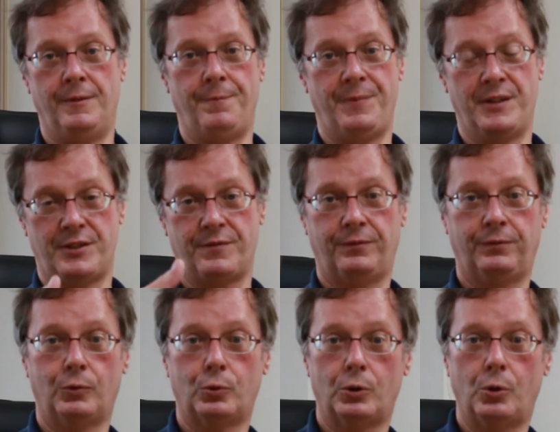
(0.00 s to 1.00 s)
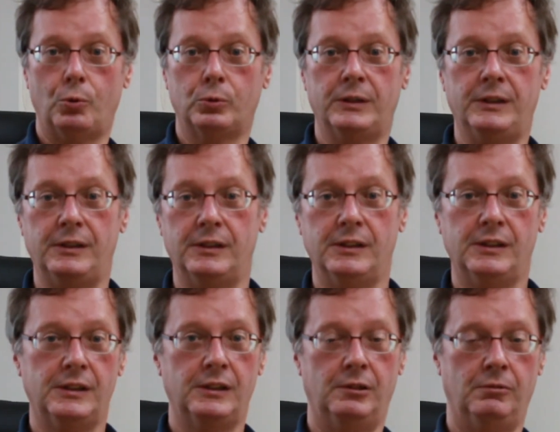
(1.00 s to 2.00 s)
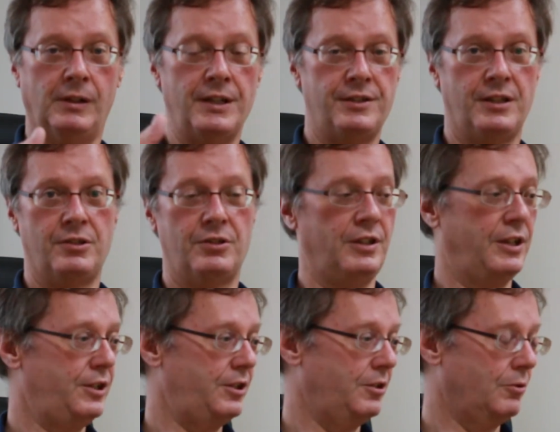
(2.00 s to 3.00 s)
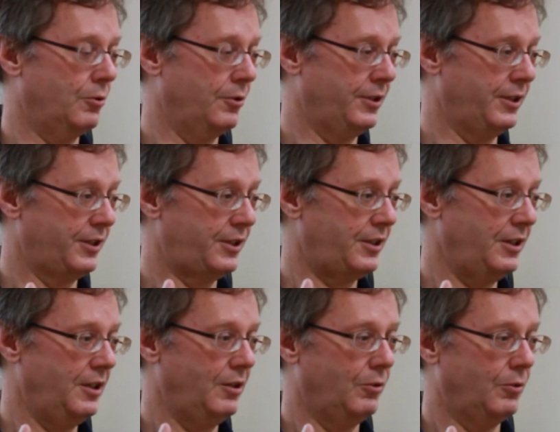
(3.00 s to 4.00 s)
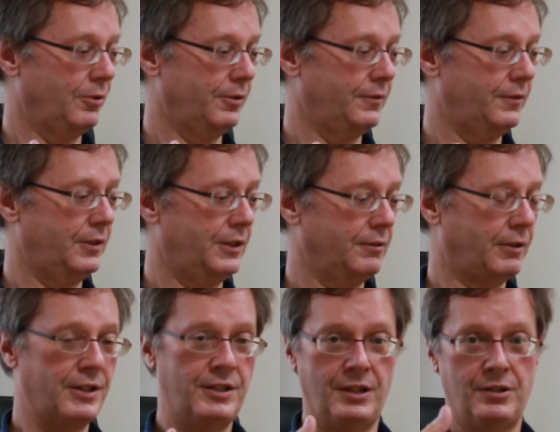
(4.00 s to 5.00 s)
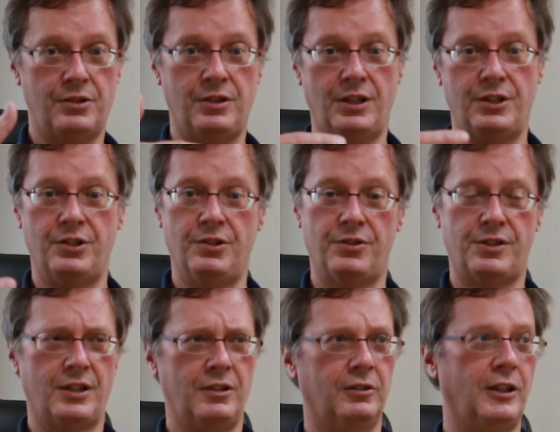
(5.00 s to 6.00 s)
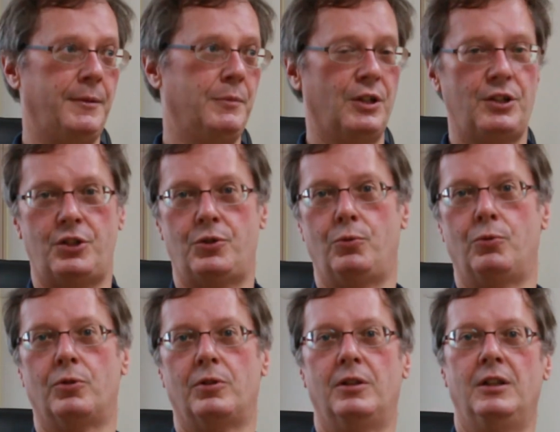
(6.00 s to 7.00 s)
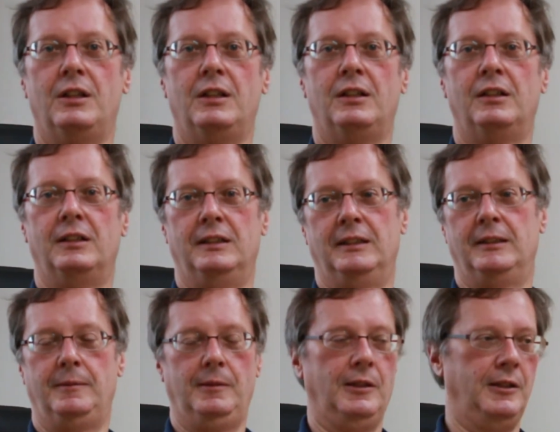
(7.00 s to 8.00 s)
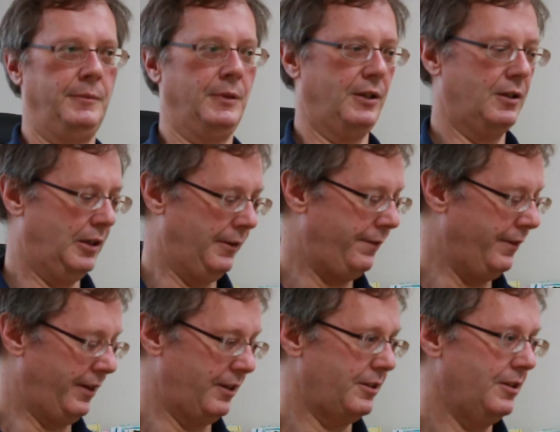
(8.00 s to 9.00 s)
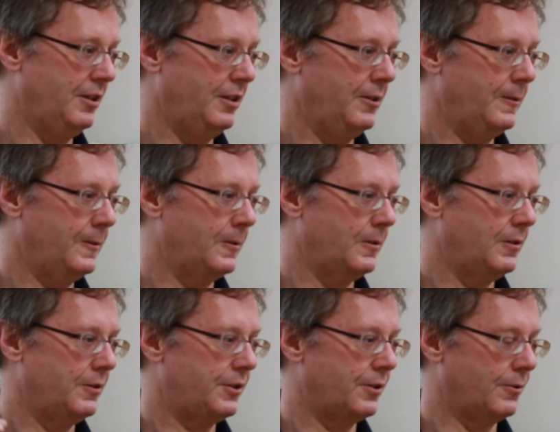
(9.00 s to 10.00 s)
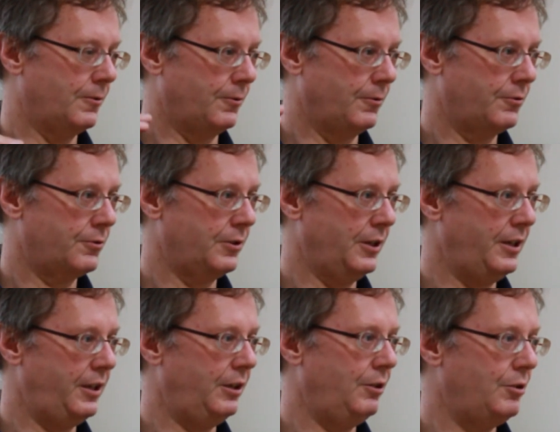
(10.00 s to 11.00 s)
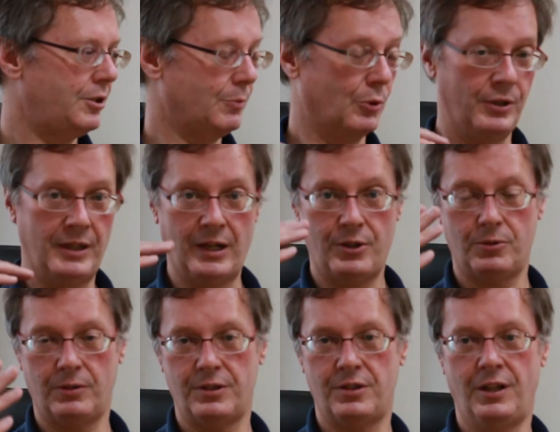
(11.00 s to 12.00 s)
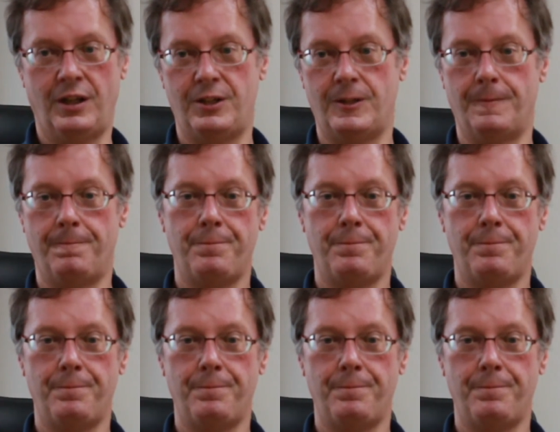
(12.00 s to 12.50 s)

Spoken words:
this floor holding rising intonation, or rising intonation to signal I'm not sure, I'm not confident. So try to use more natural intonation.